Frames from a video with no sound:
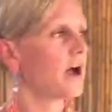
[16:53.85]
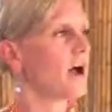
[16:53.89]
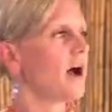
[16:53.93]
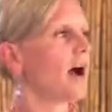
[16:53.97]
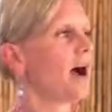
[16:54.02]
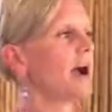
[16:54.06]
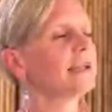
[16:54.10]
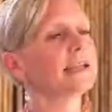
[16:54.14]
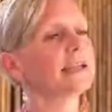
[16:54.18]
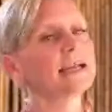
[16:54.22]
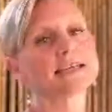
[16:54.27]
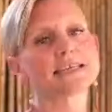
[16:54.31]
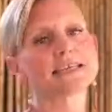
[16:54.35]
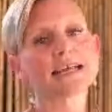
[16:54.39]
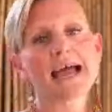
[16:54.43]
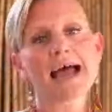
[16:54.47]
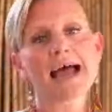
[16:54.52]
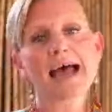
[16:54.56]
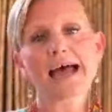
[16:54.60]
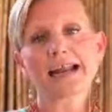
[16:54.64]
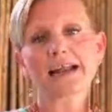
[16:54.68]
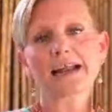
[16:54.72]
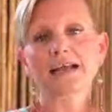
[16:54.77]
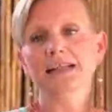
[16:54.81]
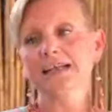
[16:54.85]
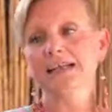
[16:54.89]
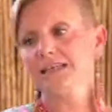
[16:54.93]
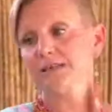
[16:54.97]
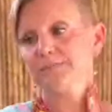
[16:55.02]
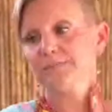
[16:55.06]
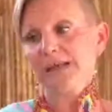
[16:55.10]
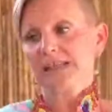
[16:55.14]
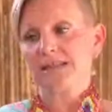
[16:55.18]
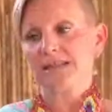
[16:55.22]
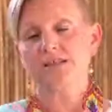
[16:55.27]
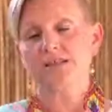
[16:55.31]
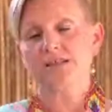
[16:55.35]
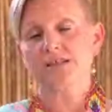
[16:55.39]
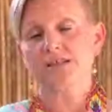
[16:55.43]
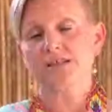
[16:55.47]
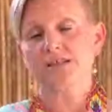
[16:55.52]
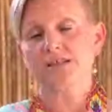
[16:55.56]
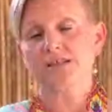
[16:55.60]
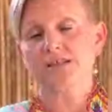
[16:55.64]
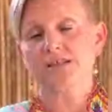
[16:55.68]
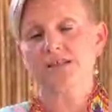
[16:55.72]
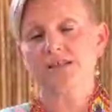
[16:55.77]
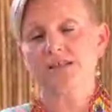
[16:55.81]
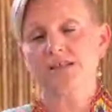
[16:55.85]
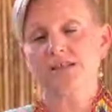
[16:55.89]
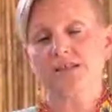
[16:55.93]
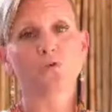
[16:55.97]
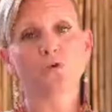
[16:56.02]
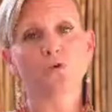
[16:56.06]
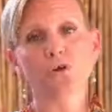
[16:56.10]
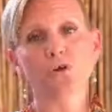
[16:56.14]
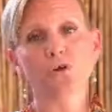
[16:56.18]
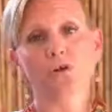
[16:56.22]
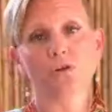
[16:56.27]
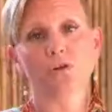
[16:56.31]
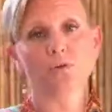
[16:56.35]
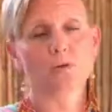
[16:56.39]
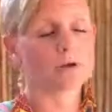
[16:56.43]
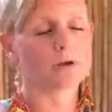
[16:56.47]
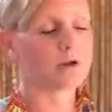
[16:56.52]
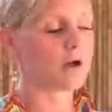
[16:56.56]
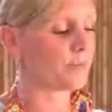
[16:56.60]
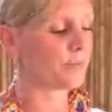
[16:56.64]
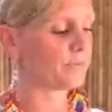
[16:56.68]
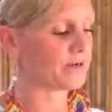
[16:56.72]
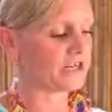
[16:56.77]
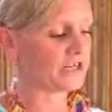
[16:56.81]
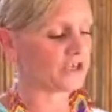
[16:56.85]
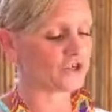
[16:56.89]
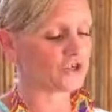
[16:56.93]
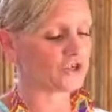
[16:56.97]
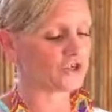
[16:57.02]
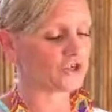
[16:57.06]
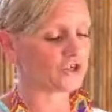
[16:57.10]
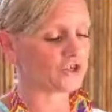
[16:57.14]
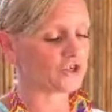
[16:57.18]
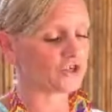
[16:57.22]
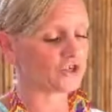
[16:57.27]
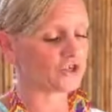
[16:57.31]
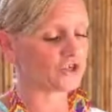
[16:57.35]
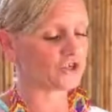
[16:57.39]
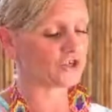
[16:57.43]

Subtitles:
I like to make this a really beautiful combination of